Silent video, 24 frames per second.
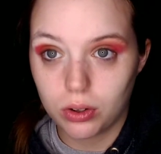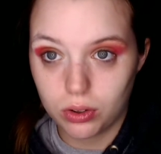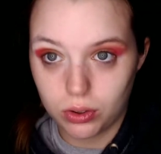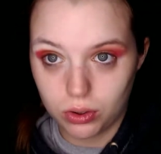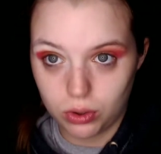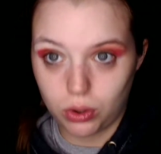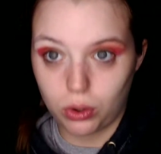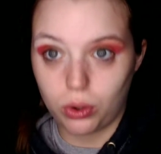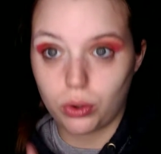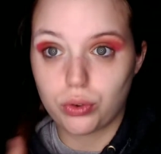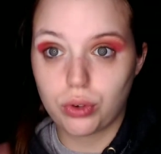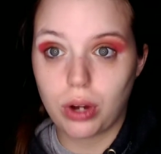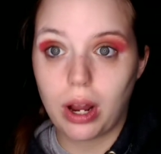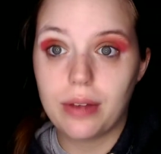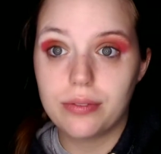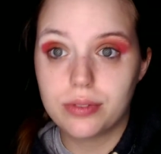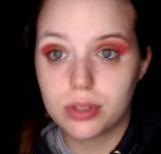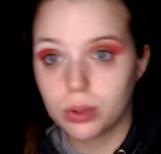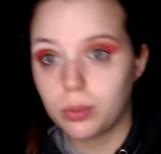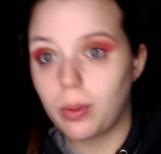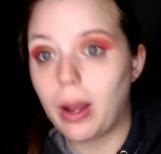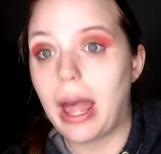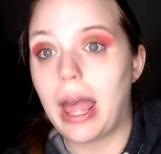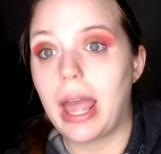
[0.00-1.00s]
girl drives
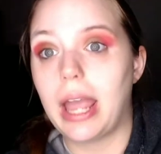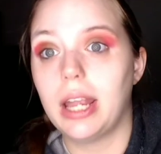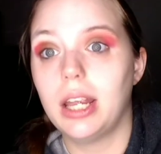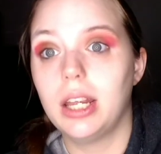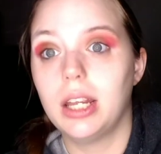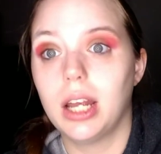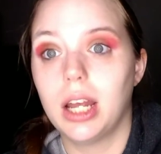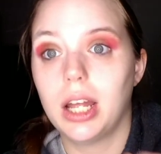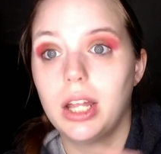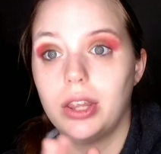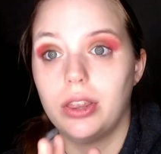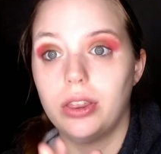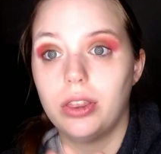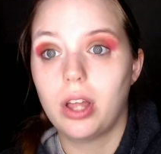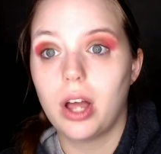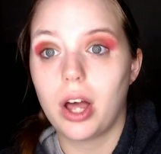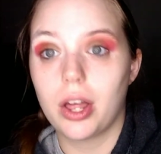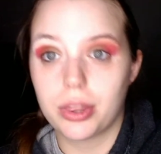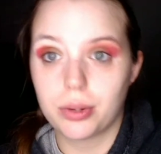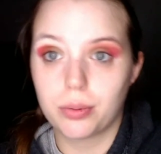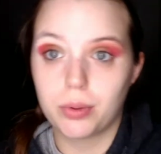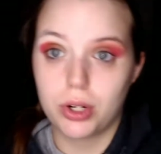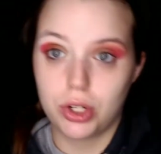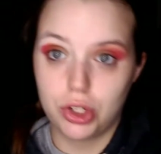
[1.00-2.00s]
away, and the
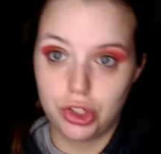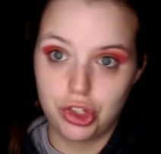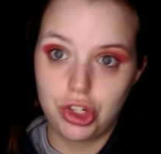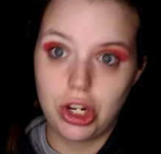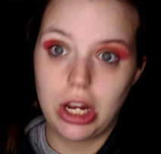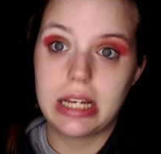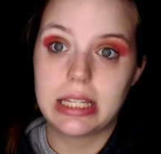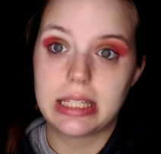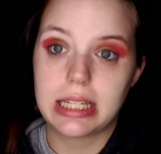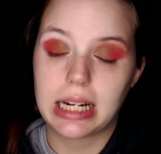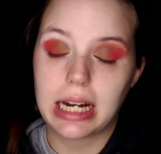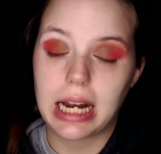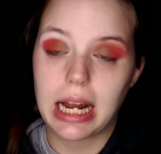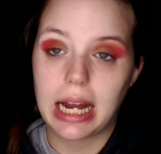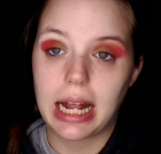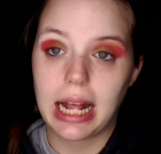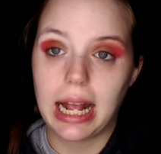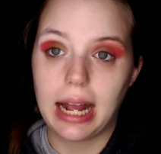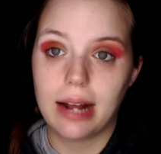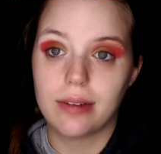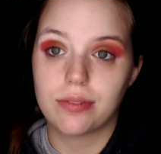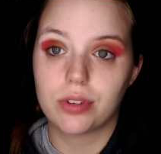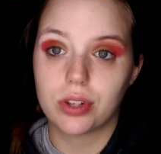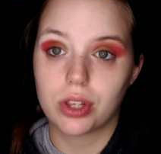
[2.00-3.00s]
other one is chasing kind of
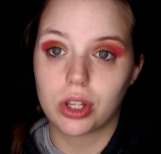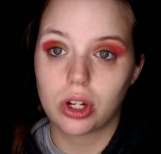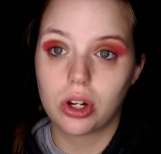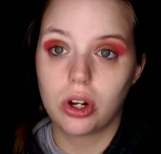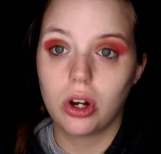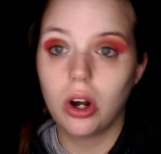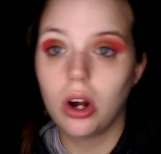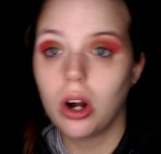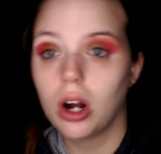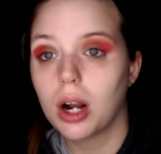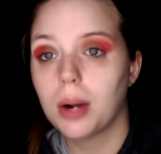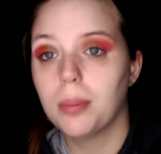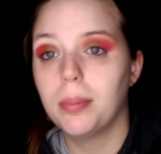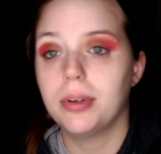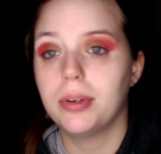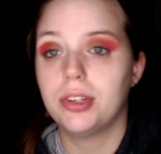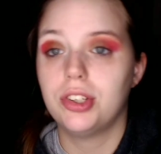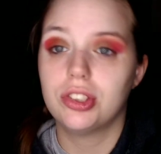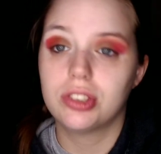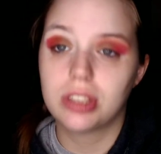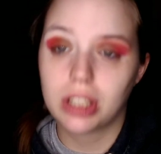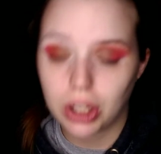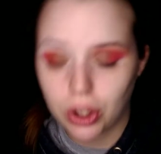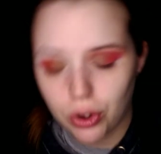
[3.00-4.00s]
after the car, but
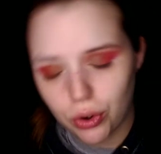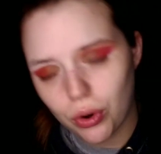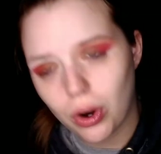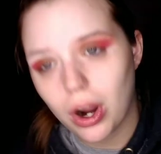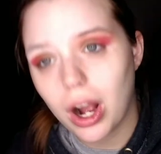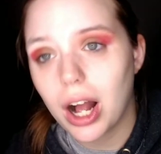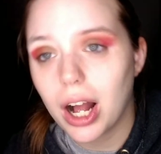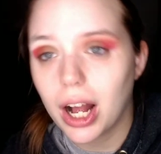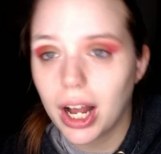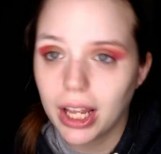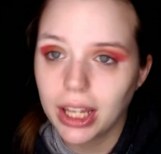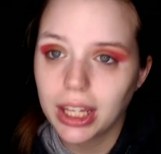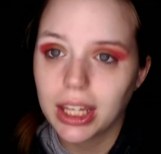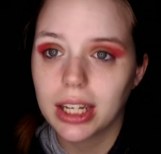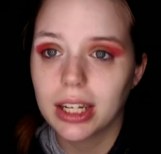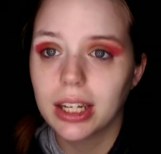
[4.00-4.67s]
she's, like, crying.